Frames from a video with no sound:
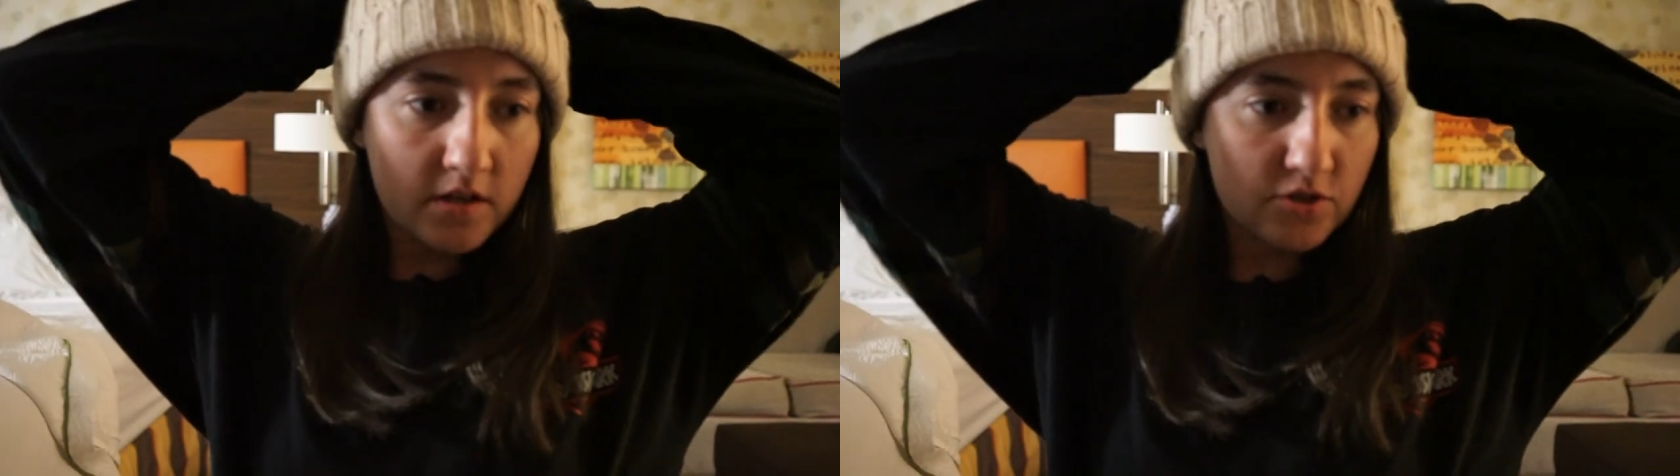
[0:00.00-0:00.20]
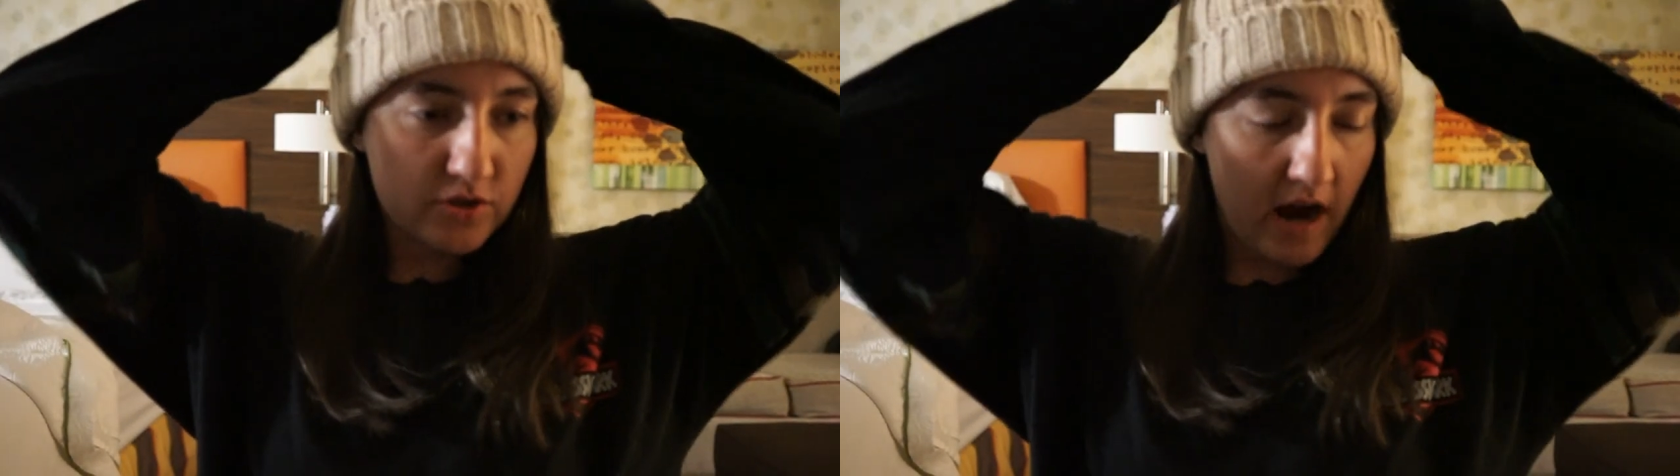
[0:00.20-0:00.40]

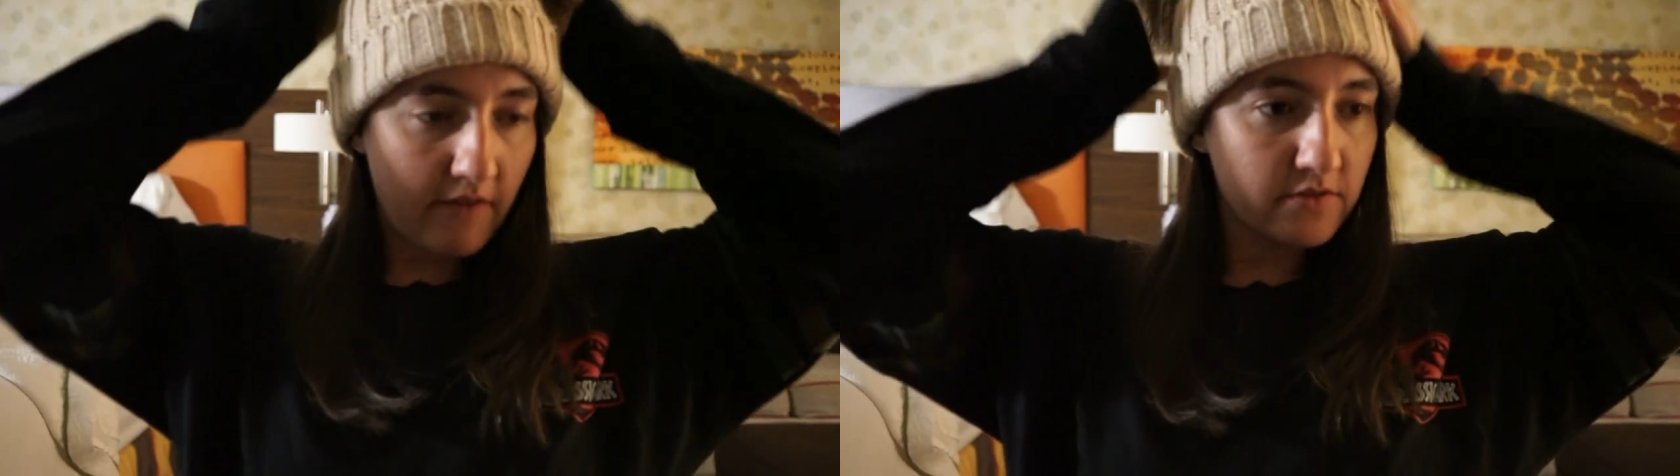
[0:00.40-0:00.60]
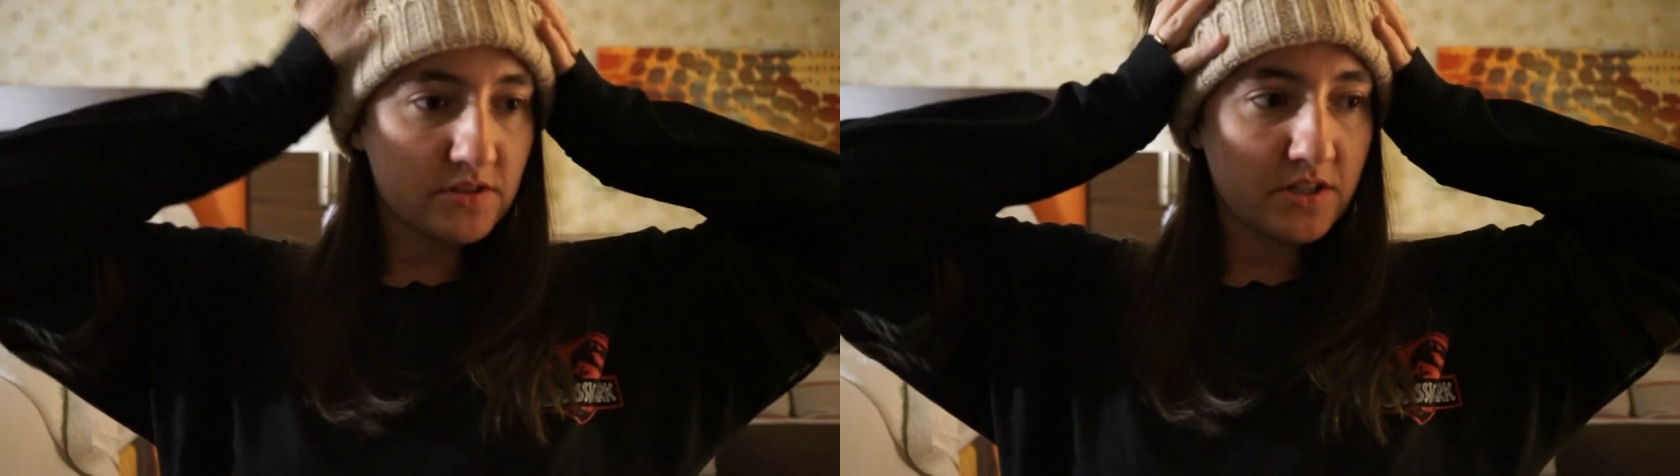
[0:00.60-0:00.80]

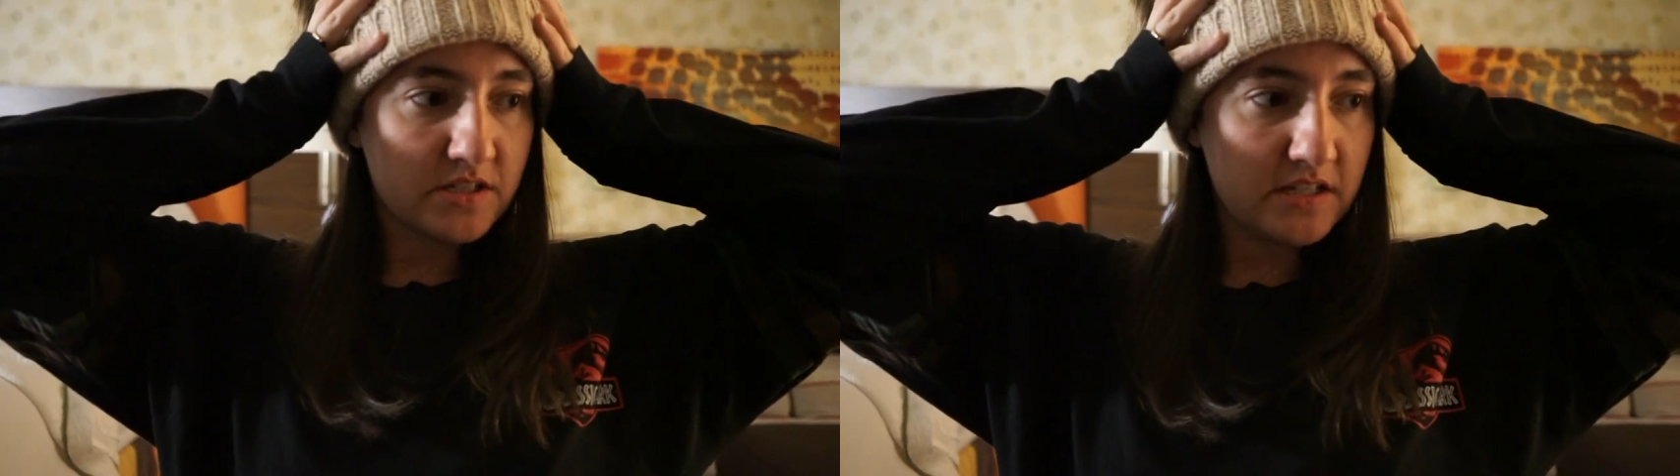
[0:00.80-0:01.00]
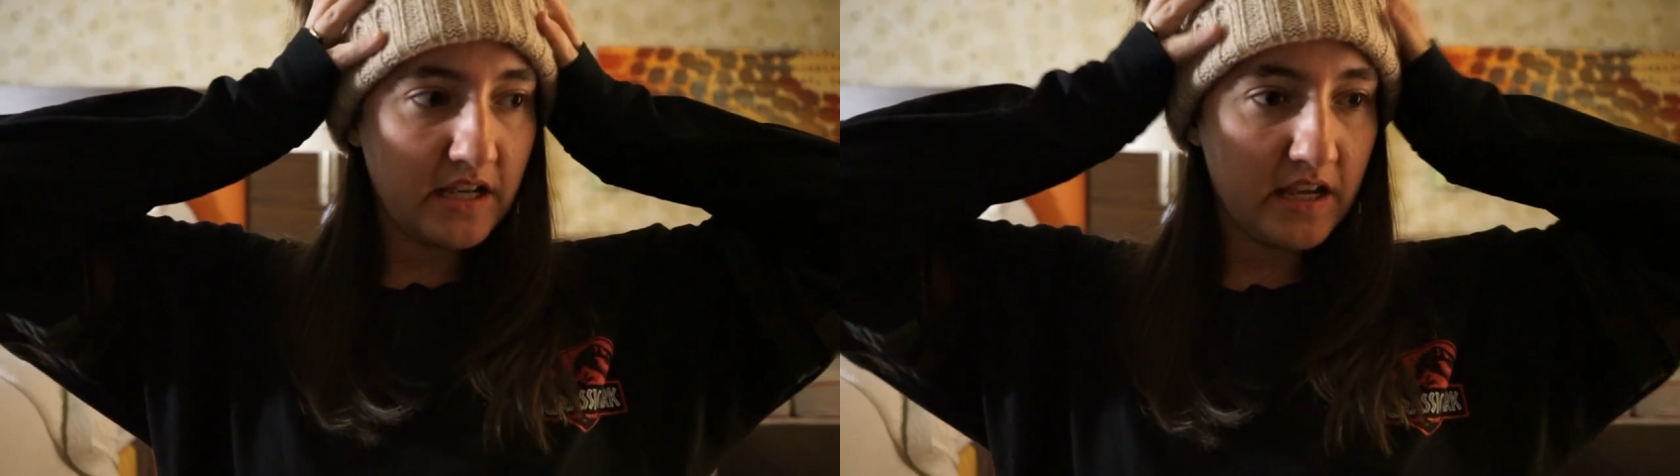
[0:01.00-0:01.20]
travel
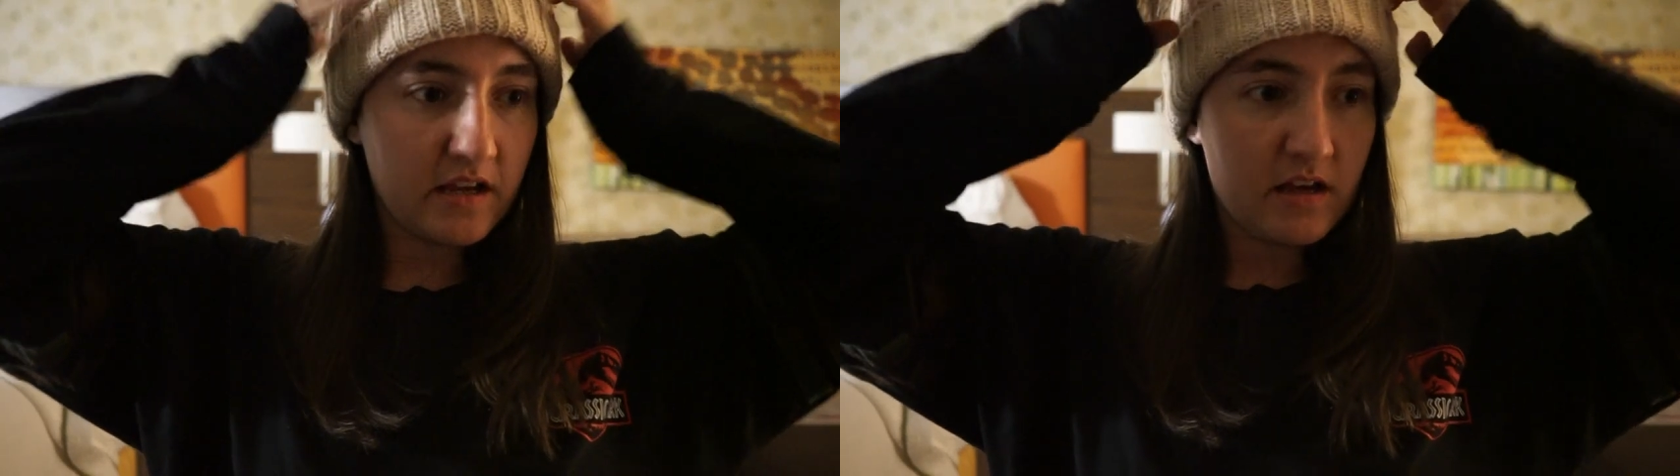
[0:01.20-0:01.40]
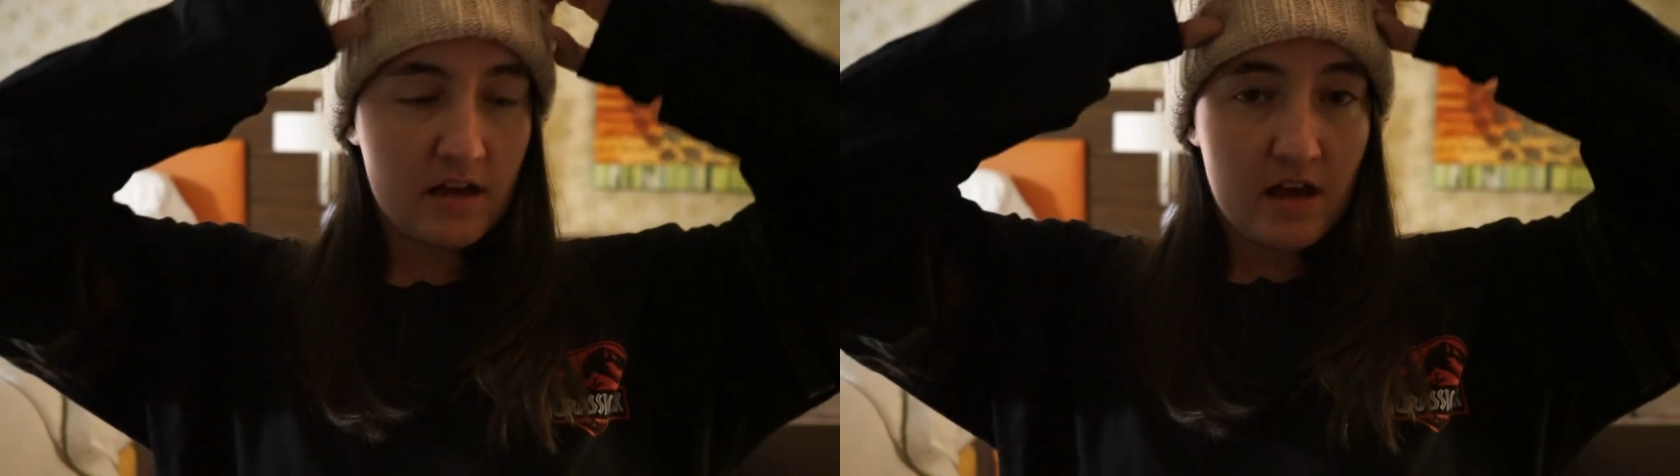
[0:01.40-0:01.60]
nursing,